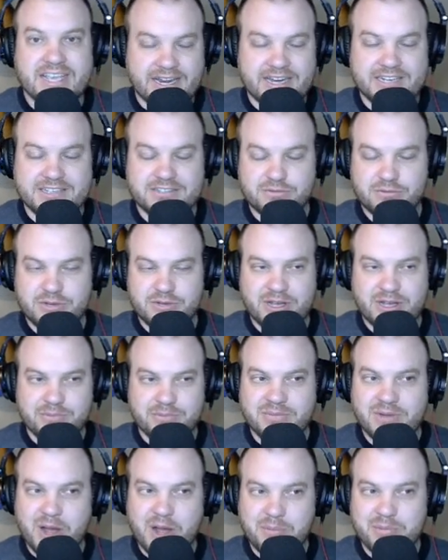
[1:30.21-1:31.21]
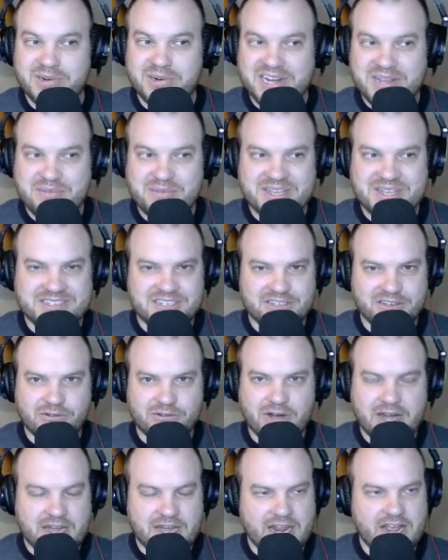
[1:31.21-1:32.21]
It's a pretty big
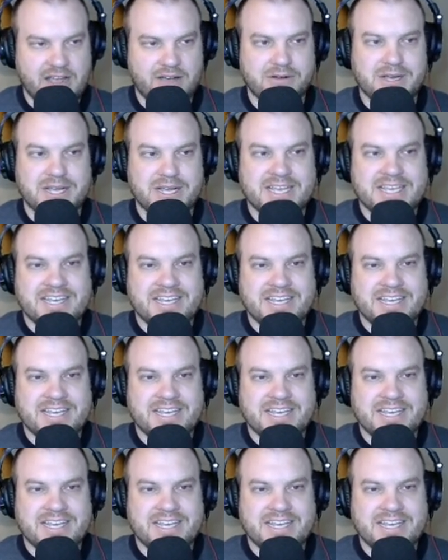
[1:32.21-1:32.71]
deal right now.